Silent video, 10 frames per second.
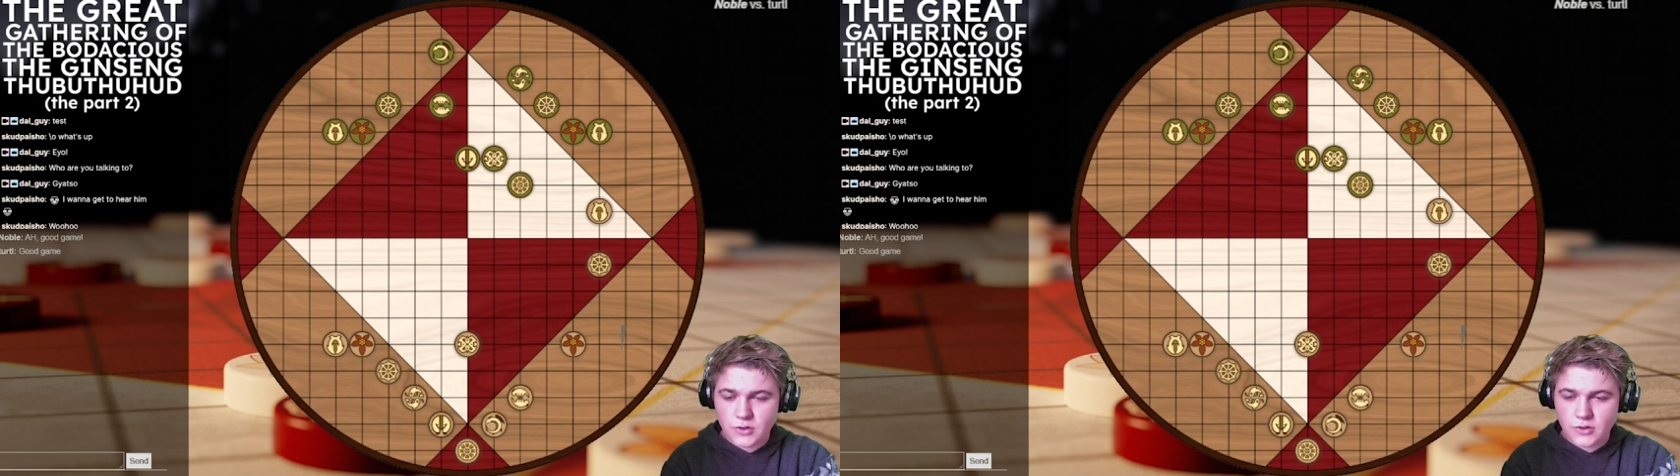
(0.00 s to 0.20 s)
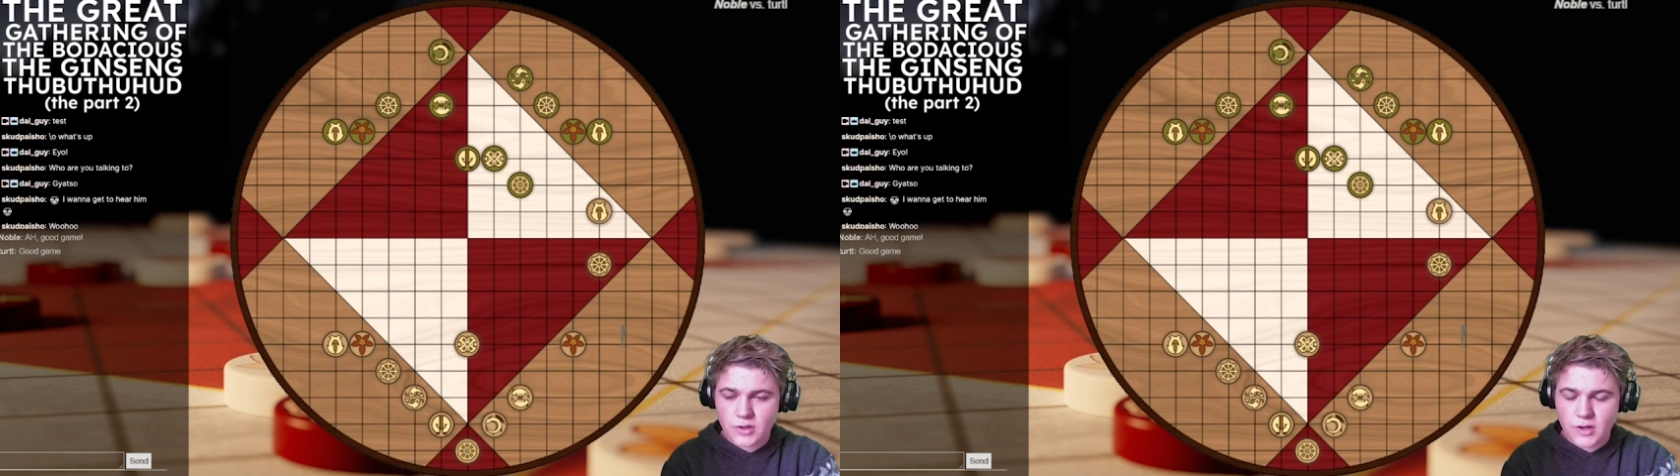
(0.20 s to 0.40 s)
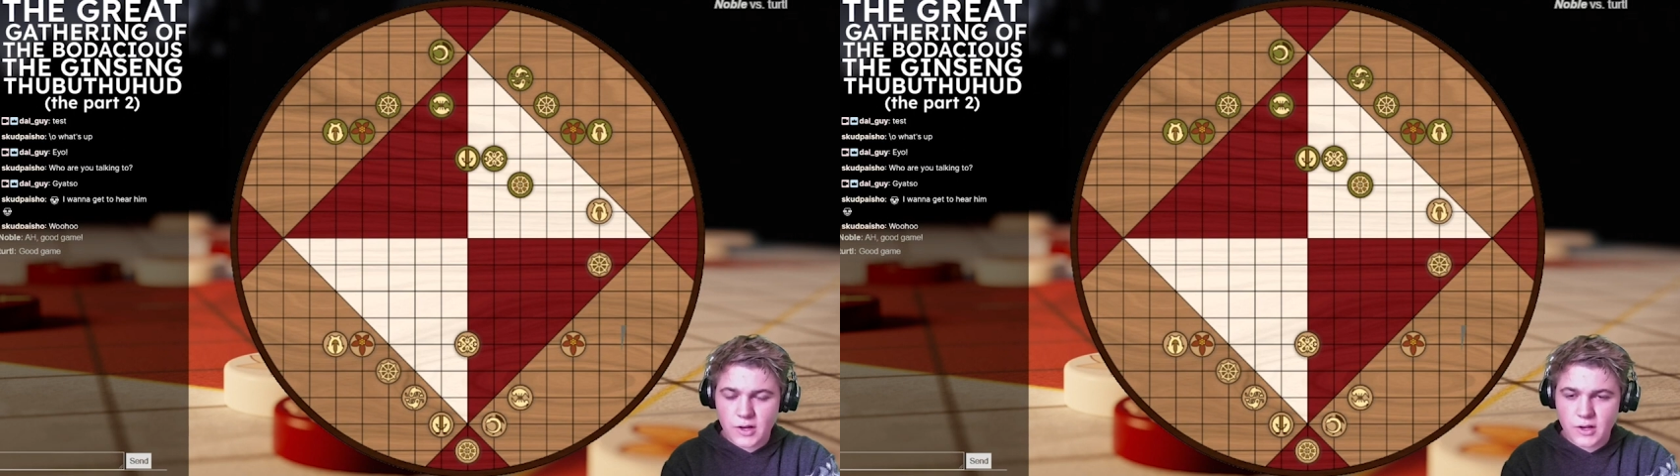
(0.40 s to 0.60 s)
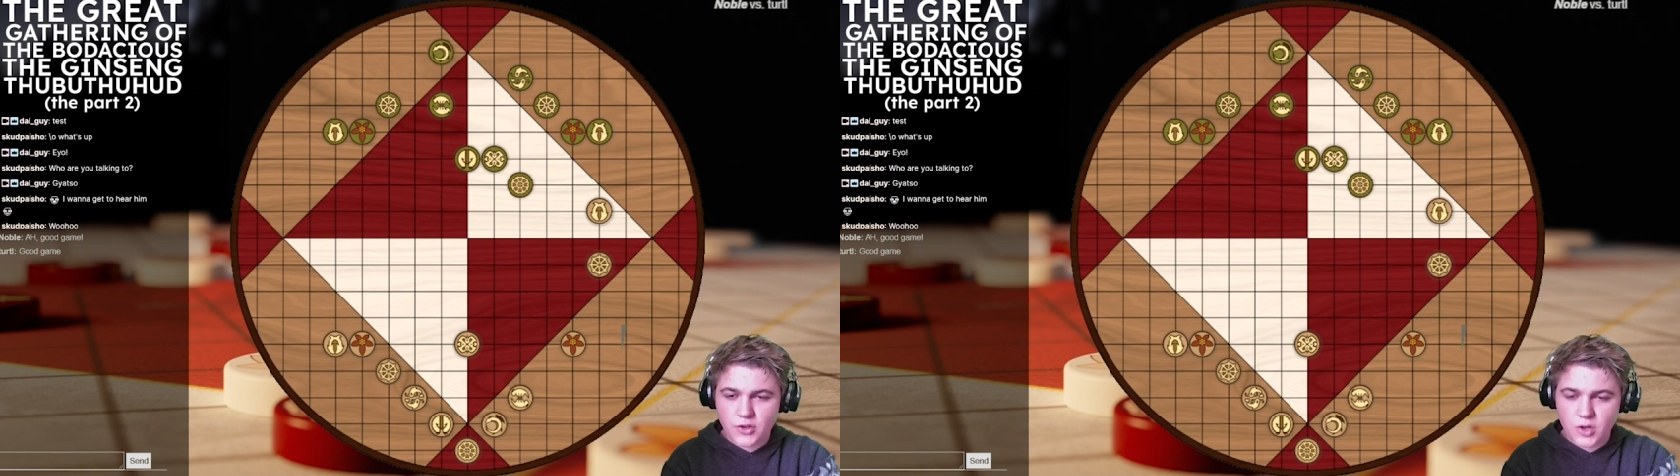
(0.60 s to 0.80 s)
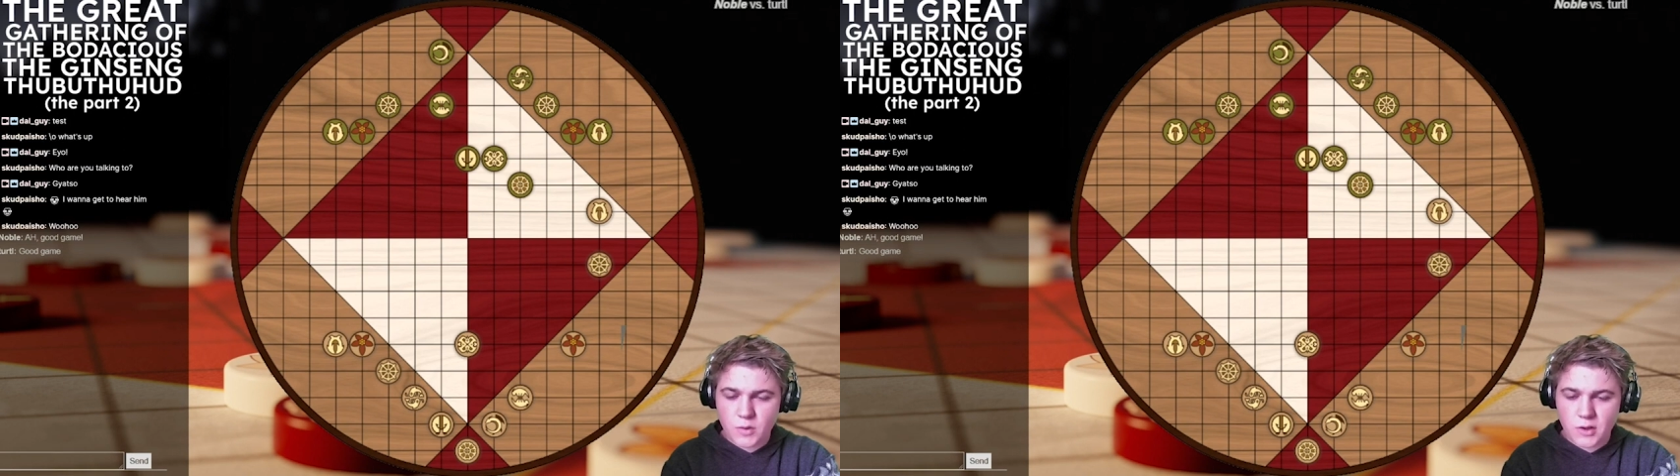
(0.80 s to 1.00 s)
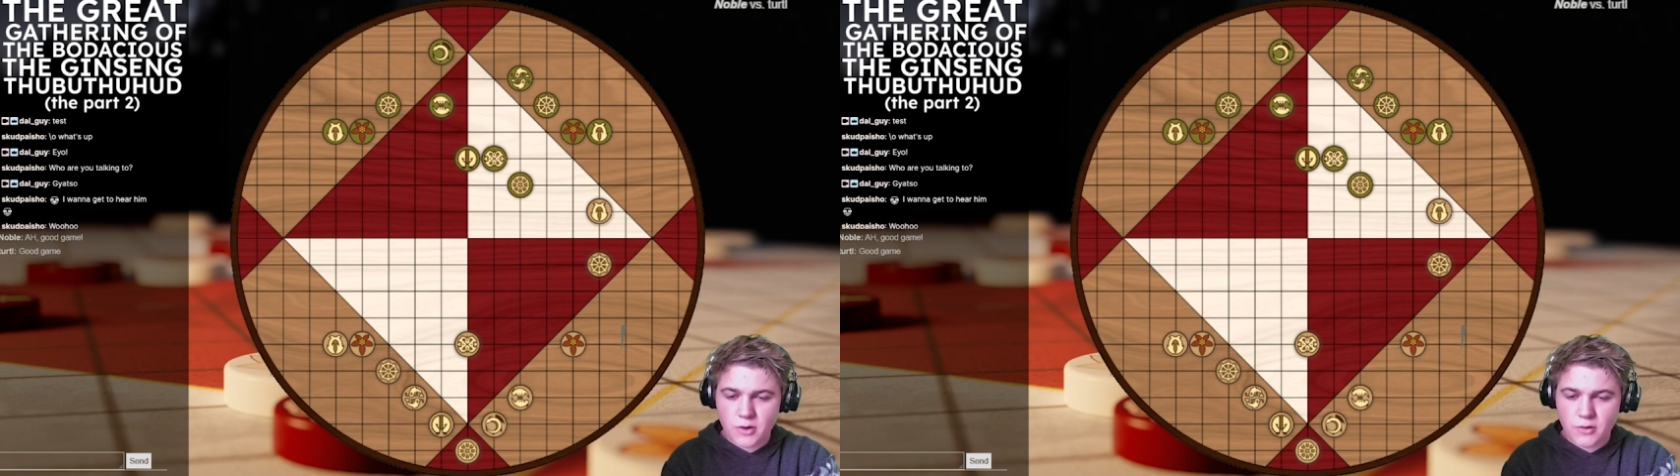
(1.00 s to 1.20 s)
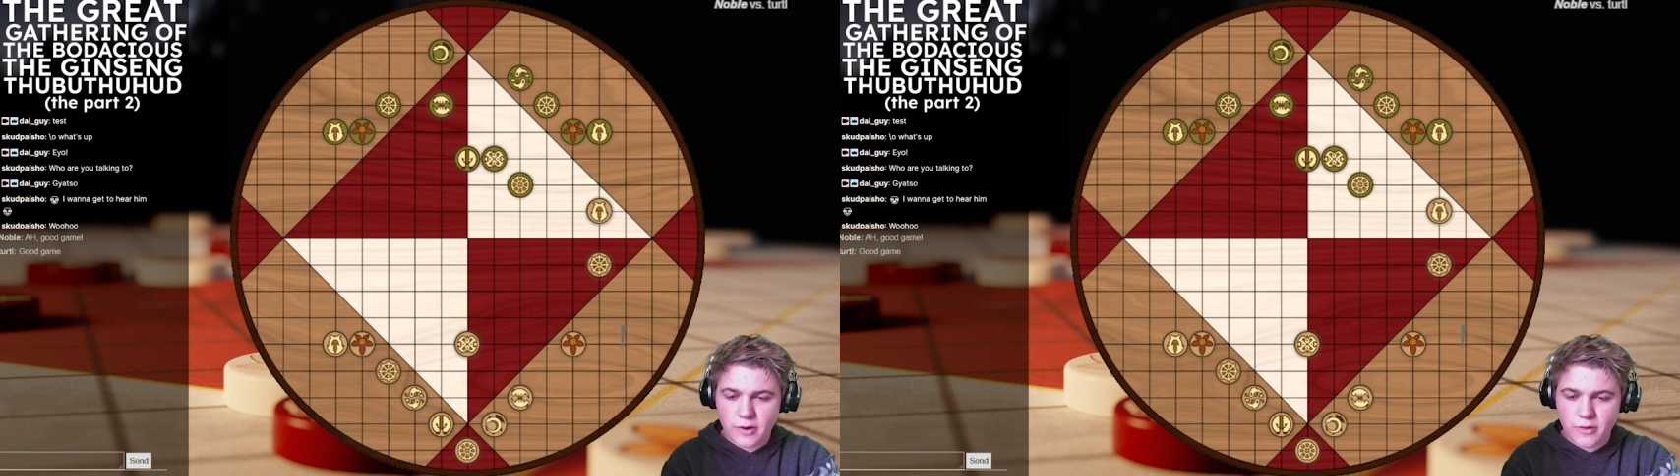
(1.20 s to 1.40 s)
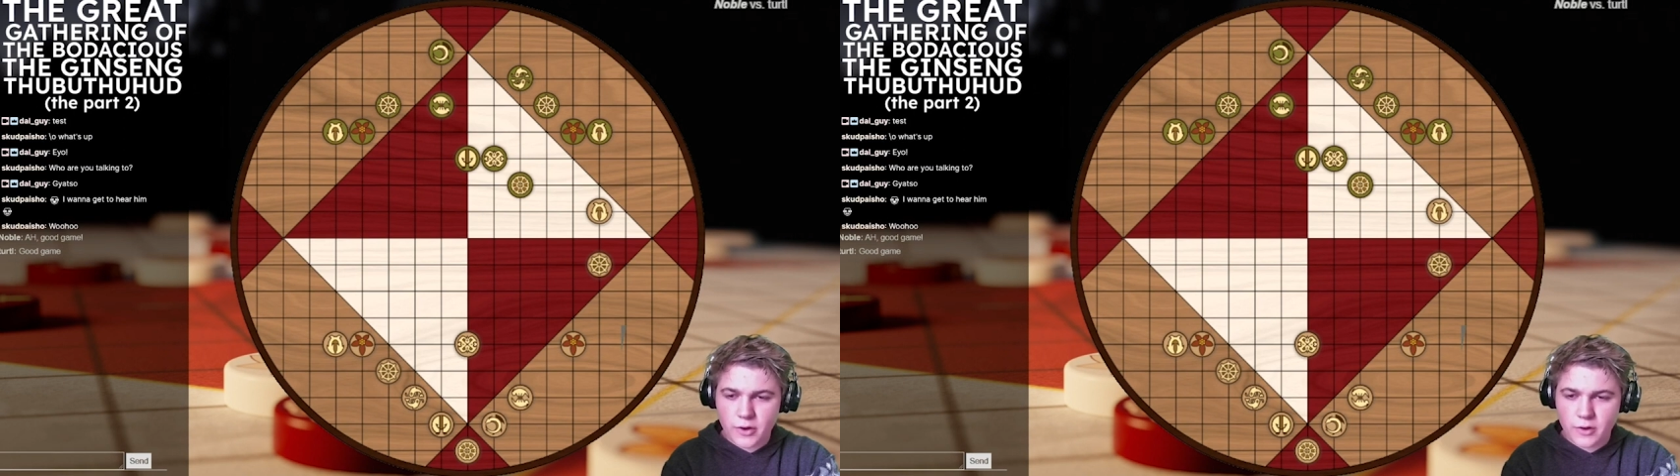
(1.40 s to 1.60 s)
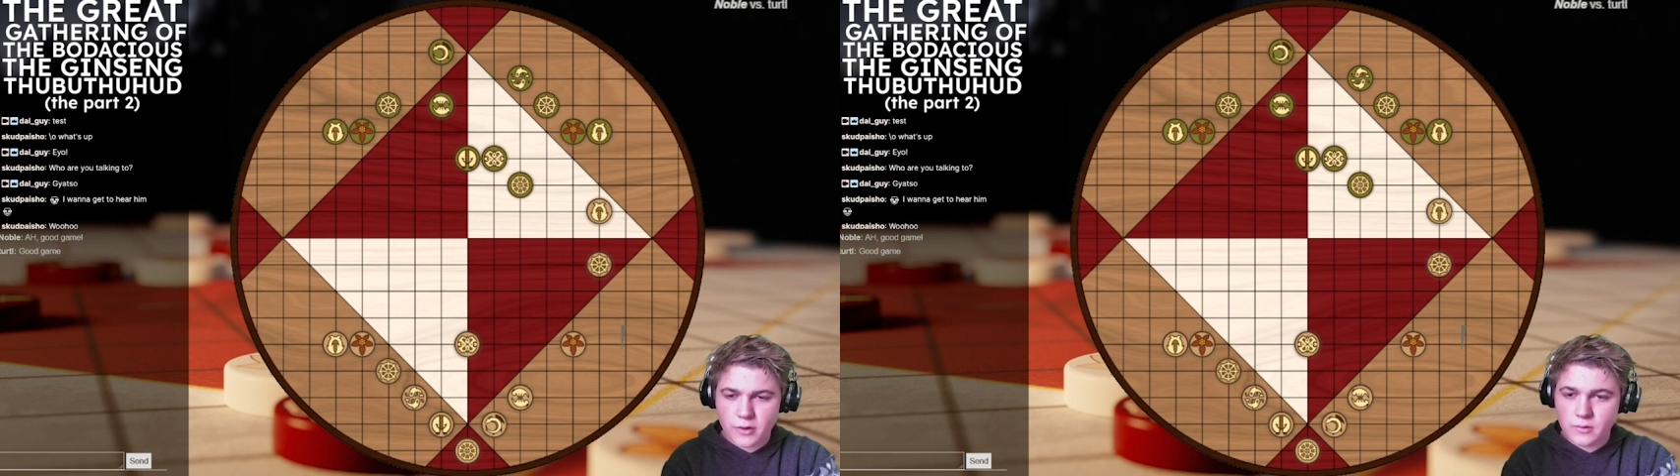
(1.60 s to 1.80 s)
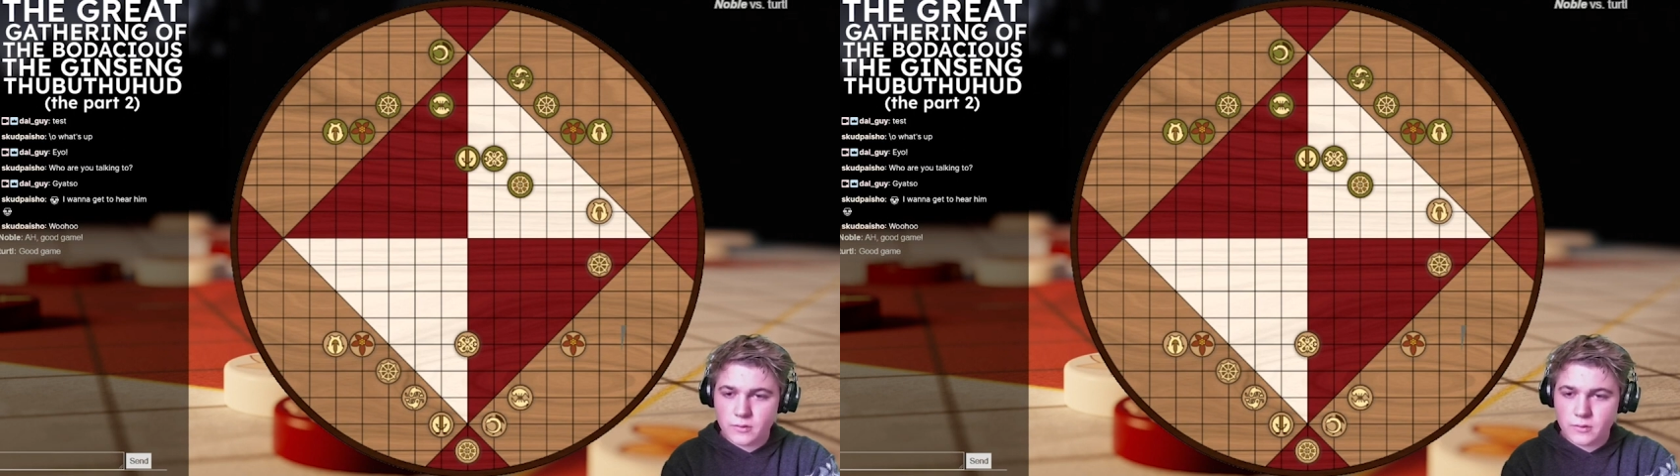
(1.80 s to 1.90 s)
It's just kind of shimmying around there.